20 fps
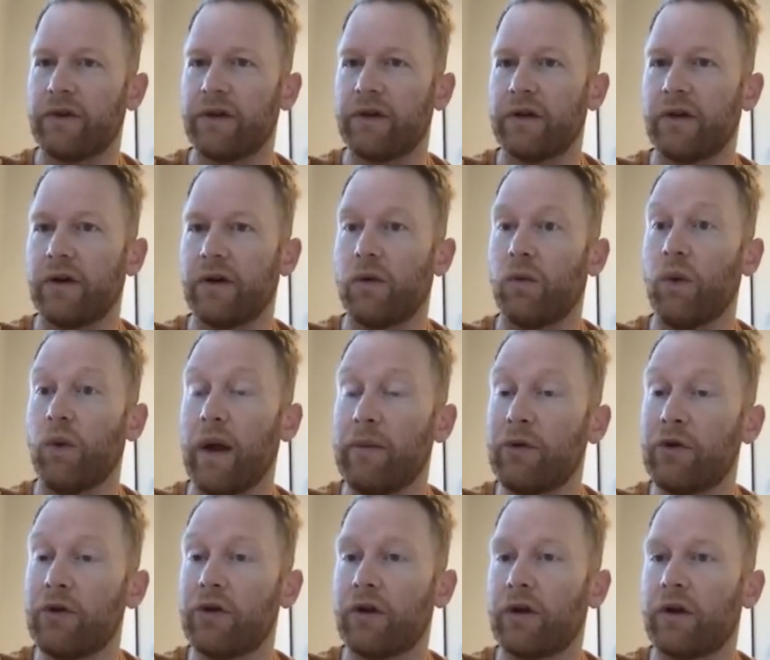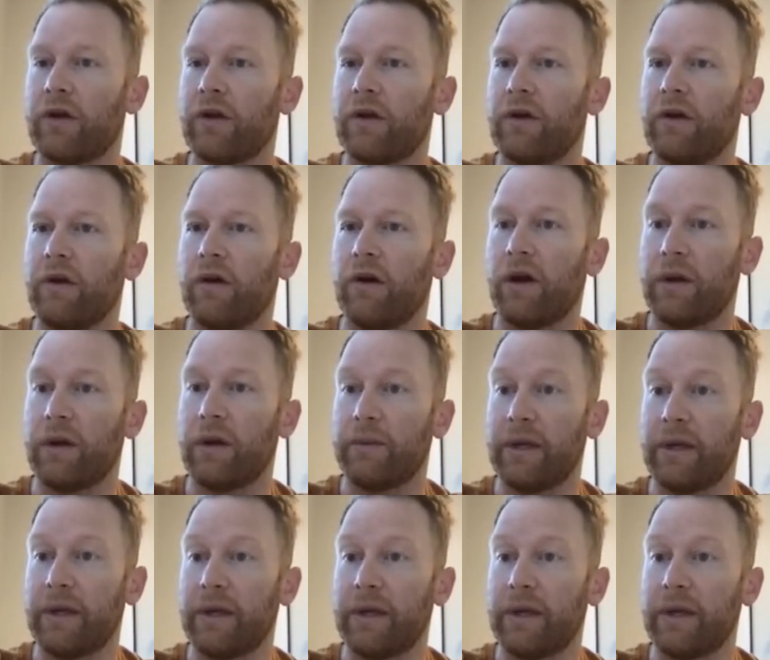a webhook automation